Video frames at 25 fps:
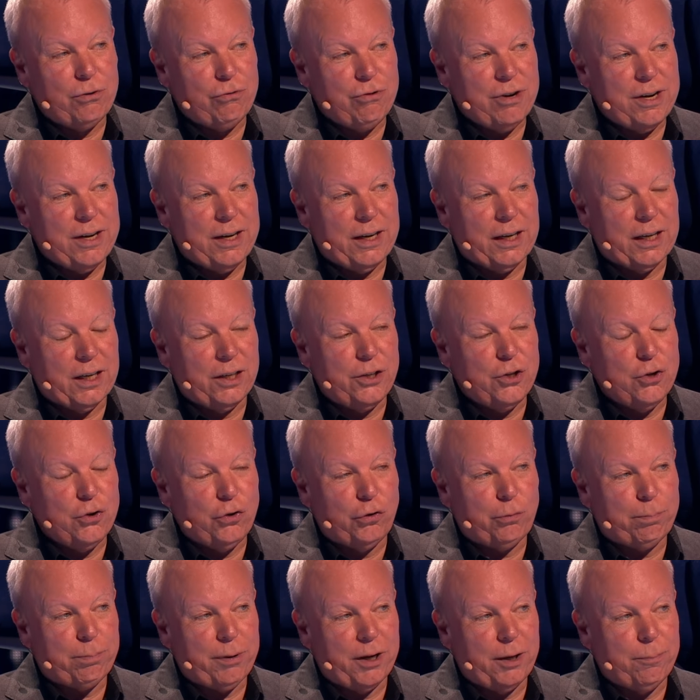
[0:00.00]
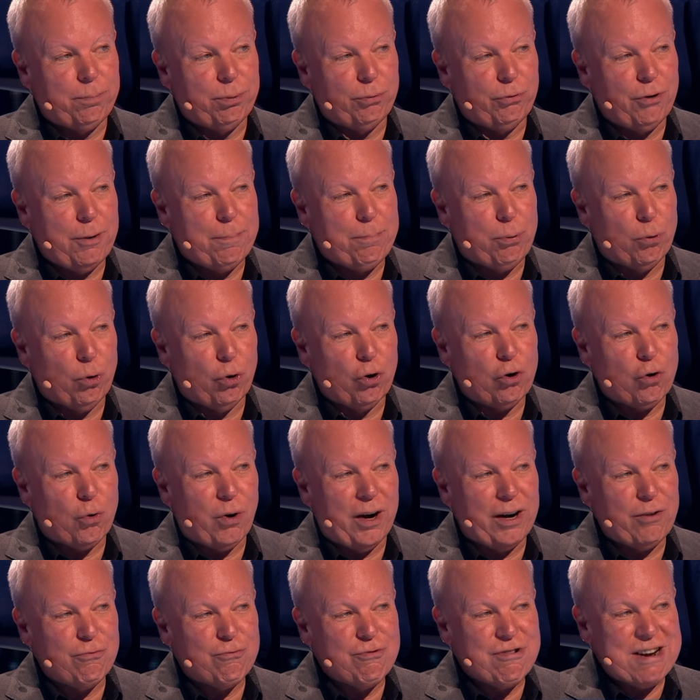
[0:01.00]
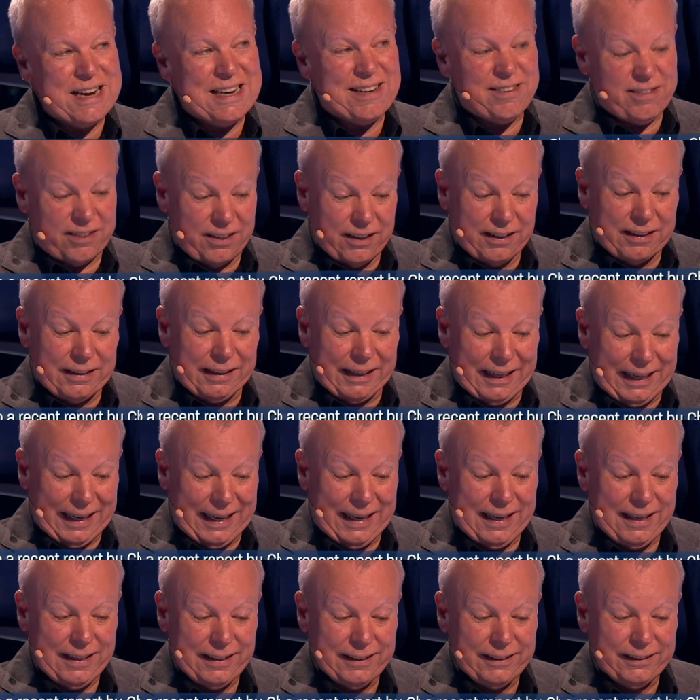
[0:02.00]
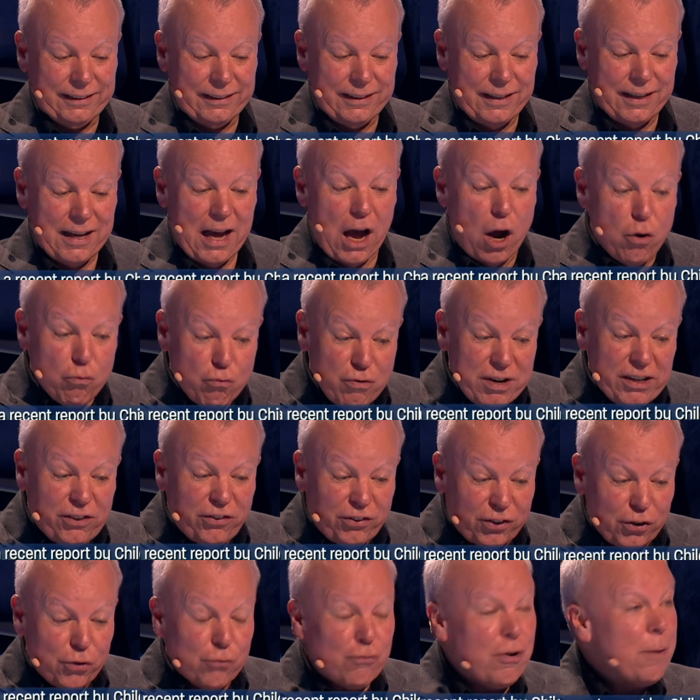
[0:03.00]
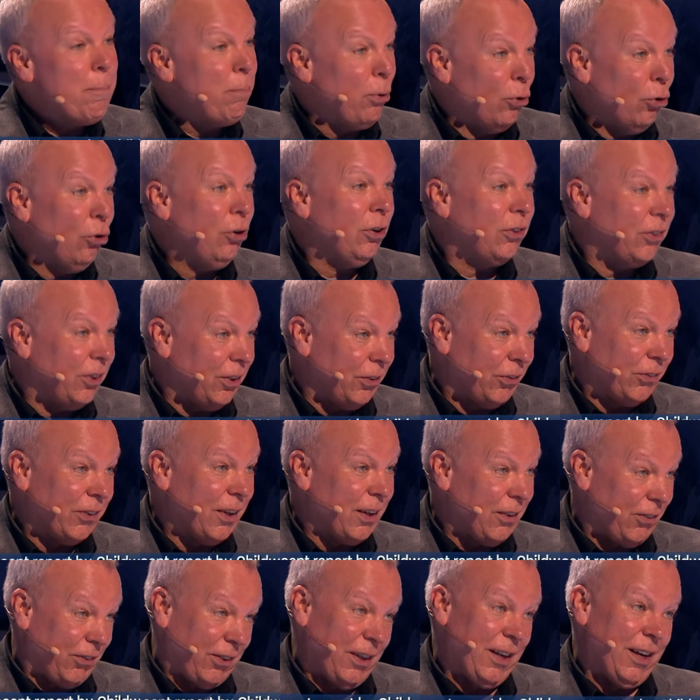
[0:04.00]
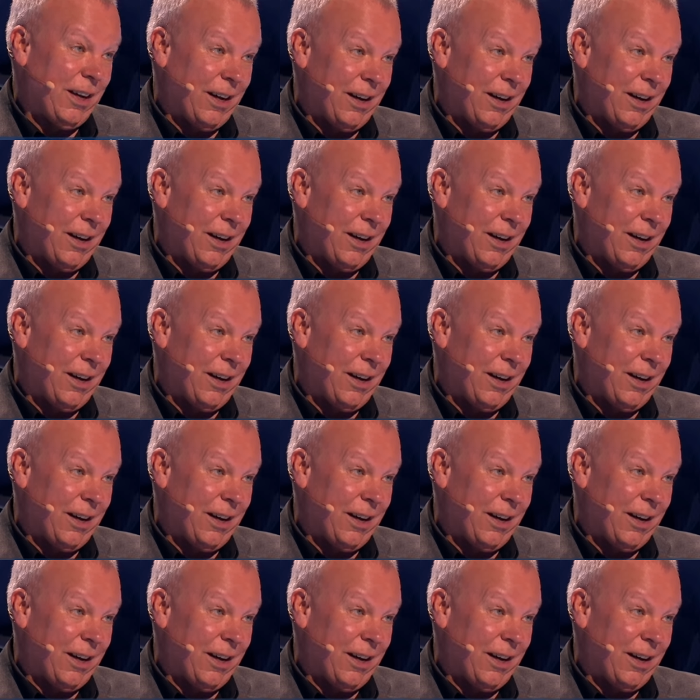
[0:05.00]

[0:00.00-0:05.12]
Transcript: reading a newspaper report quite recently. Oh. A uh, recent report, it says. Oh, you